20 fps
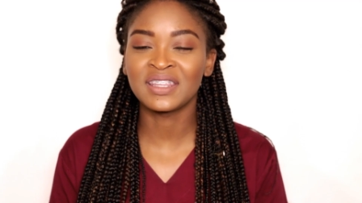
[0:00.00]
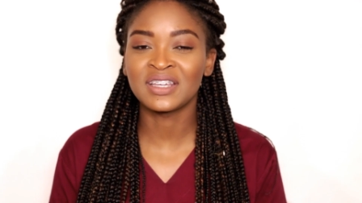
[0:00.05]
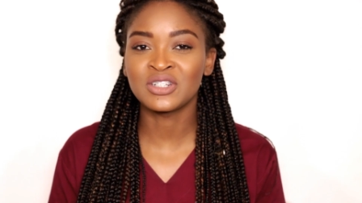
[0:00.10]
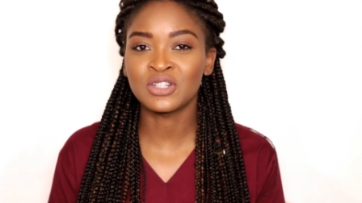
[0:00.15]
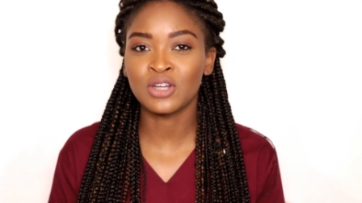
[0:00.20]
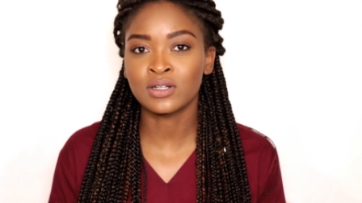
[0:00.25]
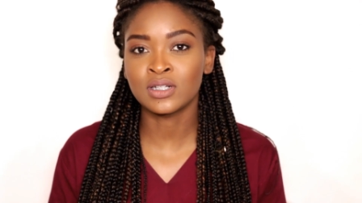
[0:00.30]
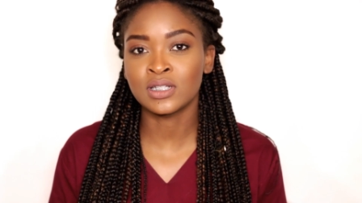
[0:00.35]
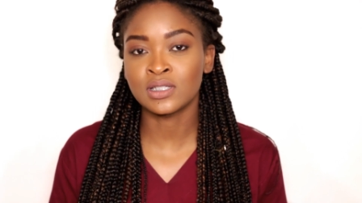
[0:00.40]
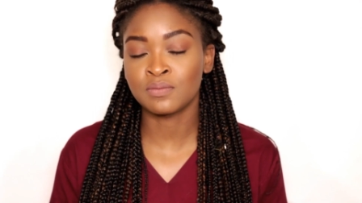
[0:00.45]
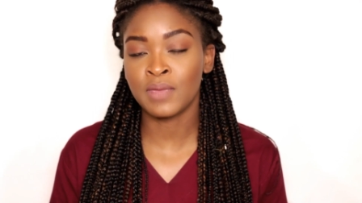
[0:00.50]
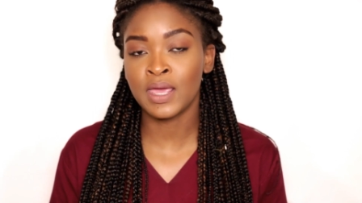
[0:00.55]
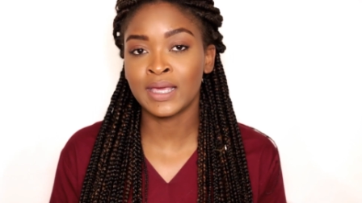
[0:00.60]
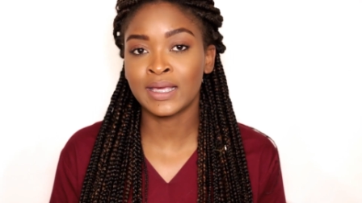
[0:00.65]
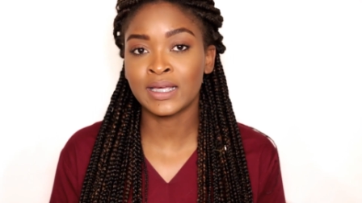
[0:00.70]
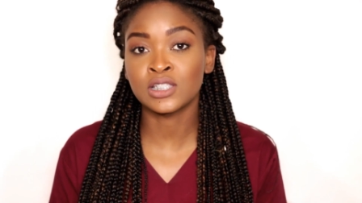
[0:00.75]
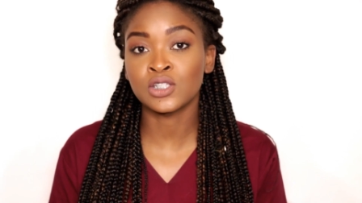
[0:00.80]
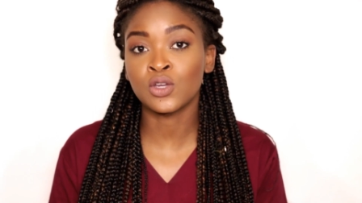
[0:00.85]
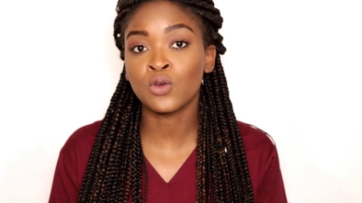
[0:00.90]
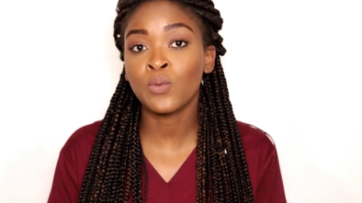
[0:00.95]
that doctors
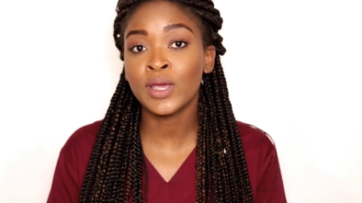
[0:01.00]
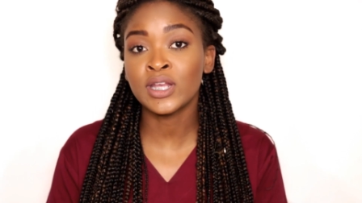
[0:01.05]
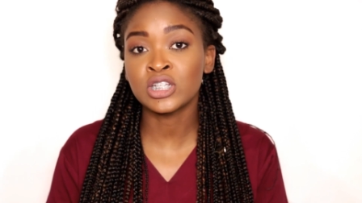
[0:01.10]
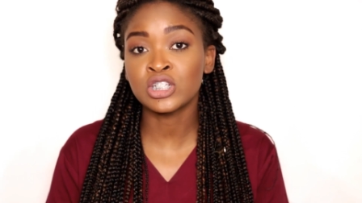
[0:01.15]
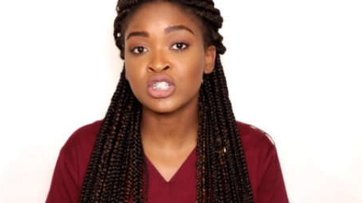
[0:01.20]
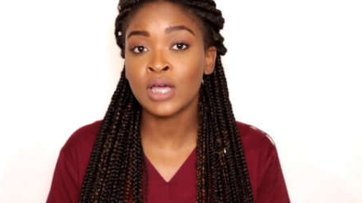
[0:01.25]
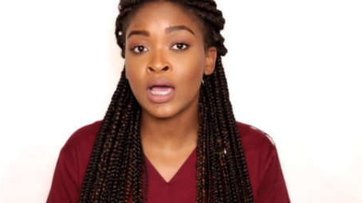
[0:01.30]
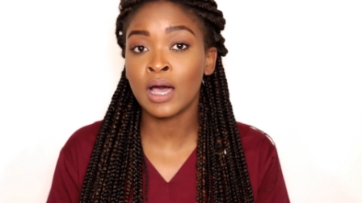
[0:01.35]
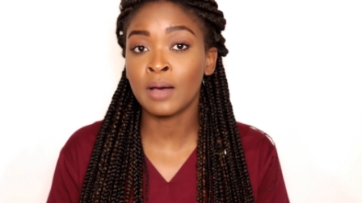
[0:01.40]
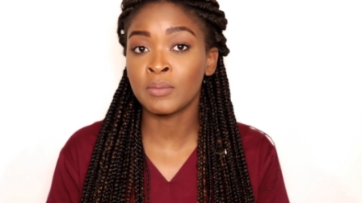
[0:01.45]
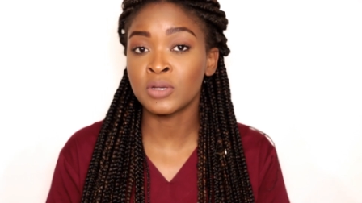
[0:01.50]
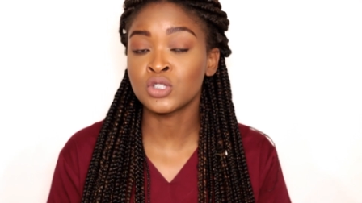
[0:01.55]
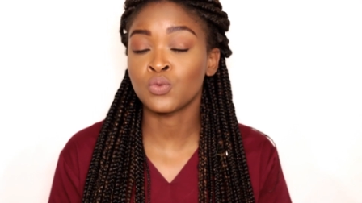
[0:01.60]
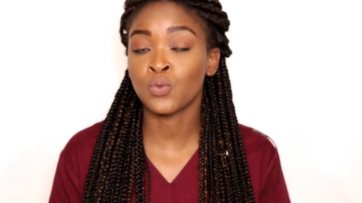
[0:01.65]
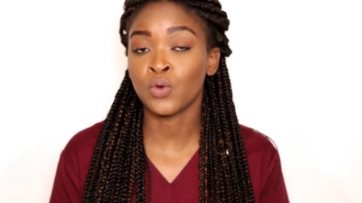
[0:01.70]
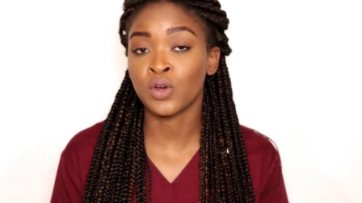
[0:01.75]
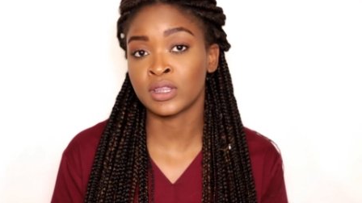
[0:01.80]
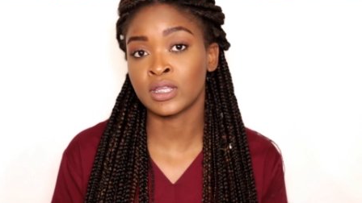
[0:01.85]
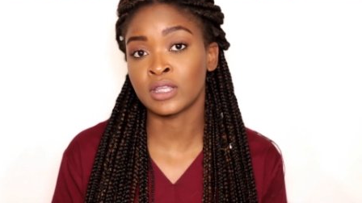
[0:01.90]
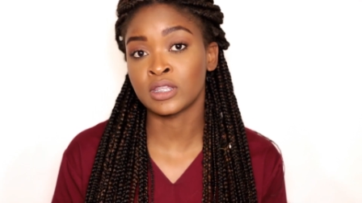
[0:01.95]
make is equated to how
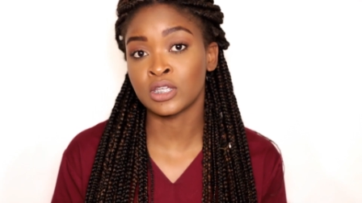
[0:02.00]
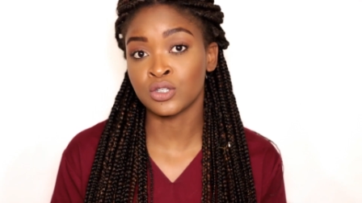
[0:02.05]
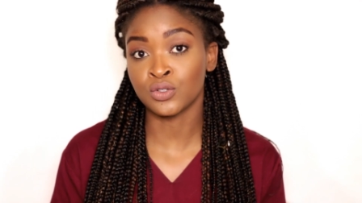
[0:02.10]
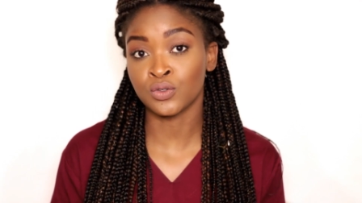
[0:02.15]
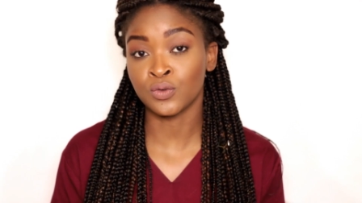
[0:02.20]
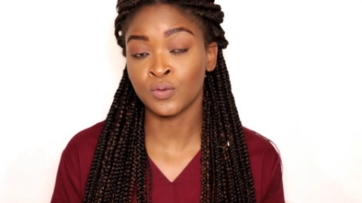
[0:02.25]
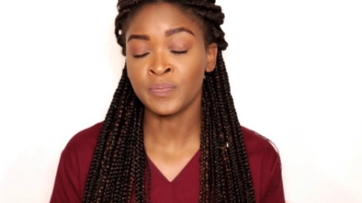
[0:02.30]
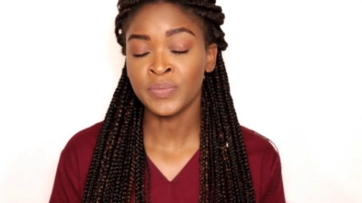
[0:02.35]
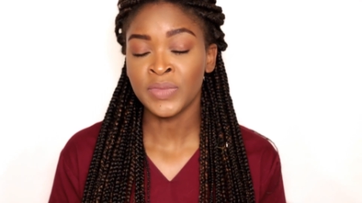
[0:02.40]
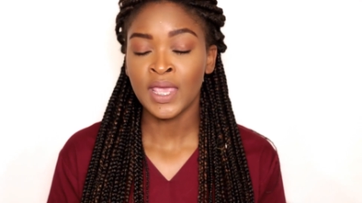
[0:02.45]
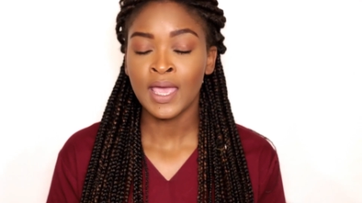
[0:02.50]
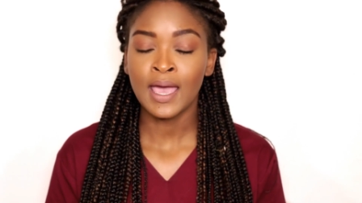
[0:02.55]
much work that they do.